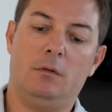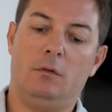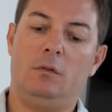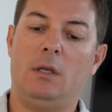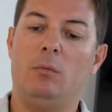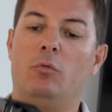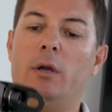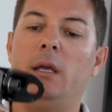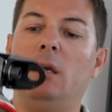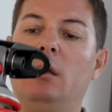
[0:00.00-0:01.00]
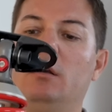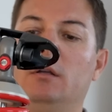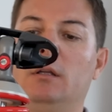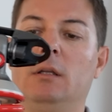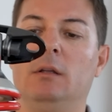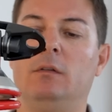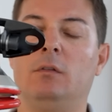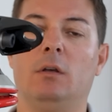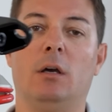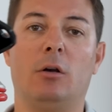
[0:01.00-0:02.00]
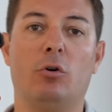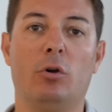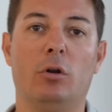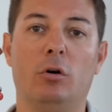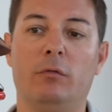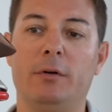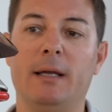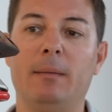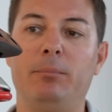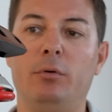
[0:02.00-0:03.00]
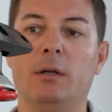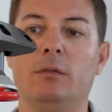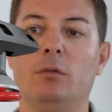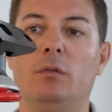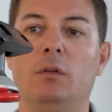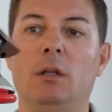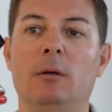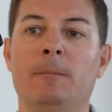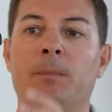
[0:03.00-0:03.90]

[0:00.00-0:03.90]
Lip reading: same way. It's a coilover damper, as you see.